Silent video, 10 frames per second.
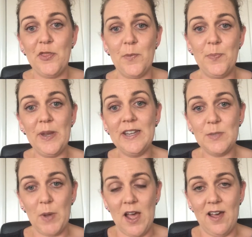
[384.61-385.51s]
the
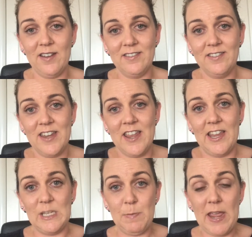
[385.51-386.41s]
biggest part
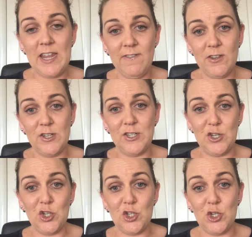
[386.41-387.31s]
is making the
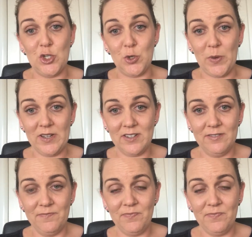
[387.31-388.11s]
decision to do it.